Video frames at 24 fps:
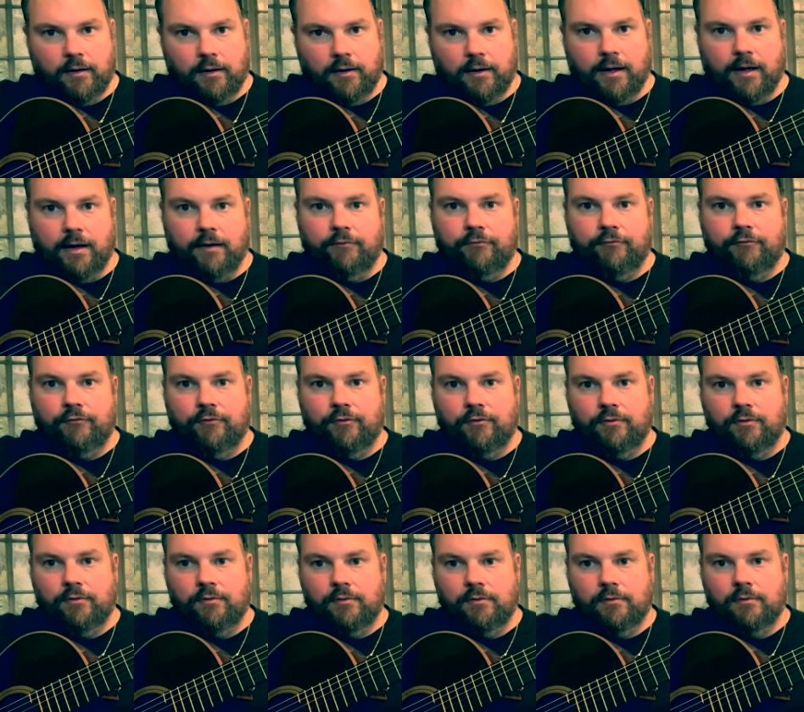F,
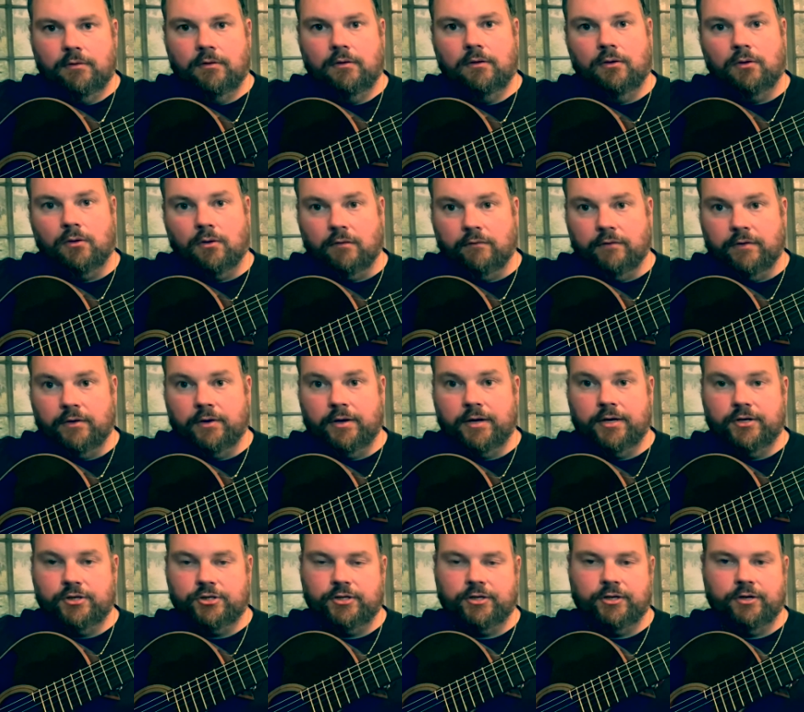or a
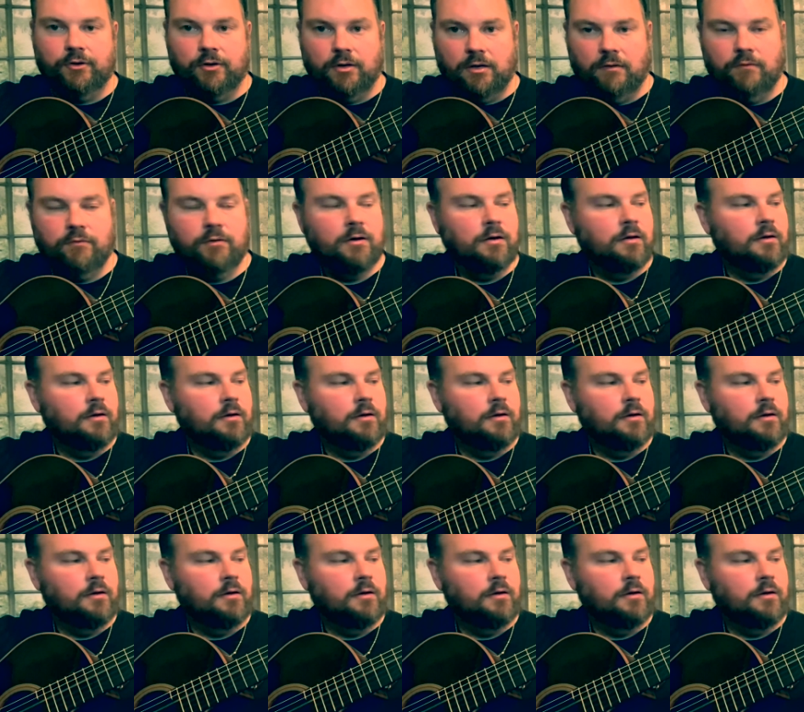variation thereof.